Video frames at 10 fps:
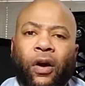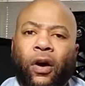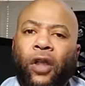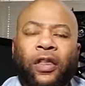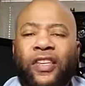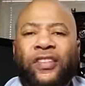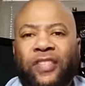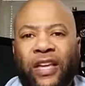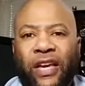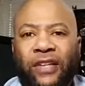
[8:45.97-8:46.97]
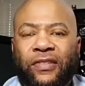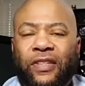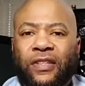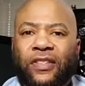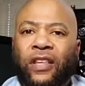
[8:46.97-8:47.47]
all of these things,
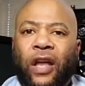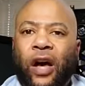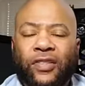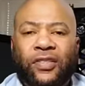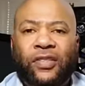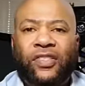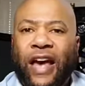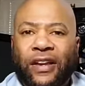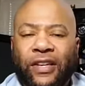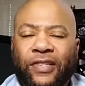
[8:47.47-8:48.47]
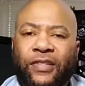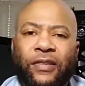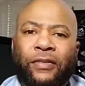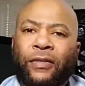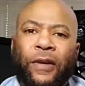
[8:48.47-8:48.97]
this loss, the sadness
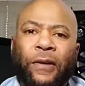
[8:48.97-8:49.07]
and